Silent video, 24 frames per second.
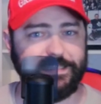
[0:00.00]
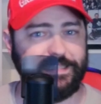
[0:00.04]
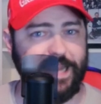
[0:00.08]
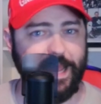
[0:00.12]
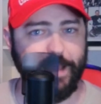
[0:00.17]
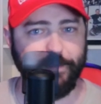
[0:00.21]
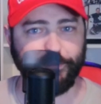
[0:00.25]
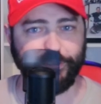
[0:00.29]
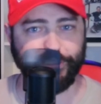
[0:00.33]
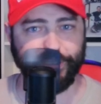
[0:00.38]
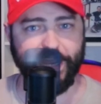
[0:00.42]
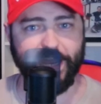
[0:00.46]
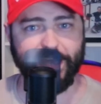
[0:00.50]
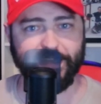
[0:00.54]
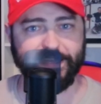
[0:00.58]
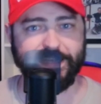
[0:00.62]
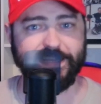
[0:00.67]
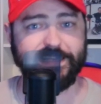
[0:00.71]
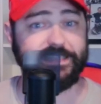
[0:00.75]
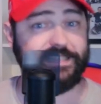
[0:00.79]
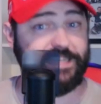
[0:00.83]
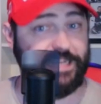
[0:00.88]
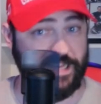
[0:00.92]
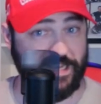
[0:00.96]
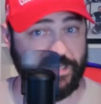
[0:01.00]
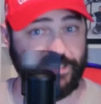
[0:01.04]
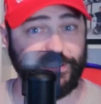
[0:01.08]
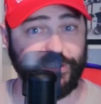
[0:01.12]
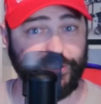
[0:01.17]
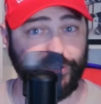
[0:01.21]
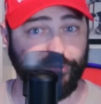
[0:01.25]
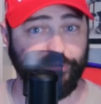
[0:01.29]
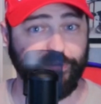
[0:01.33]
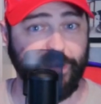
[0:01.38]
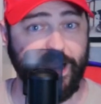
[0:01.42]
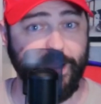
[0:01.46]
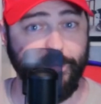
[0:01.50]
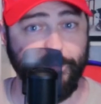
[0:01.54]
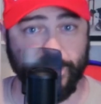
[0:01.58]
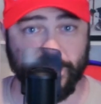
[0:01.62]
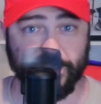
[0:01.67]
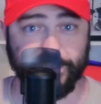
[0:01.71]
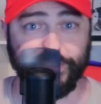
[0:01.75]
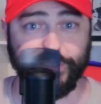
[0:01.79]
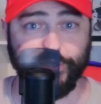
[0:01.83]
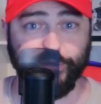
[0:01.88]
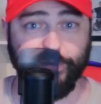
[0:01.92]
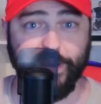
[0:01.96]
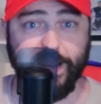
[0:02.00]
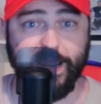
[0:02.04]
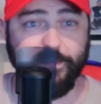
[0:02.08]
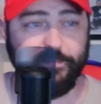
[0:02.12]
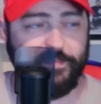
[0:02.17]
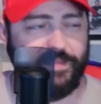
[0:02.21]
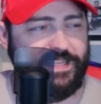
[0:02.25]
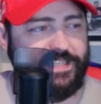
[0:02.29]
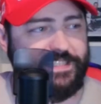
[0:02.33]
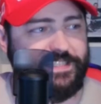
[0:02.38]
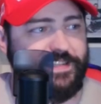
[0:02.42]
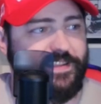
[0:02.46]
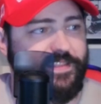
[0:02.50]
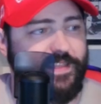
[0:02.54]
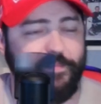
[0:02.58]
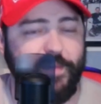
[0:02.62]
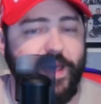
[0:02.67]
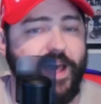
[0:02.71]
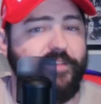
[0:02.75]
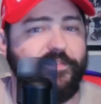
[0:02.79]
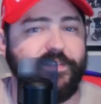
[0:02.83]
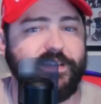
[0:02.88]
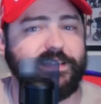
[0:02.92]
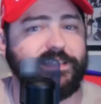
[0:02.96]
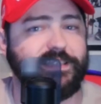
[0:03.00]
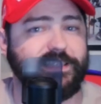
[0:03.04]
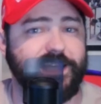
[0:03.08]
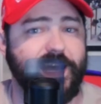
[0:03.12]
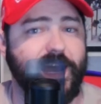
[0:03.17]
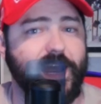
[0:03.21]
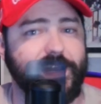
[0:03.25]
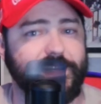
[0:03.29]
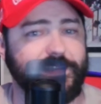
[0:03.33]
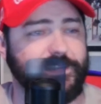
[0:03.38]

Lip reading: Snapchat leads to Instagram. Instagram leads to them having sex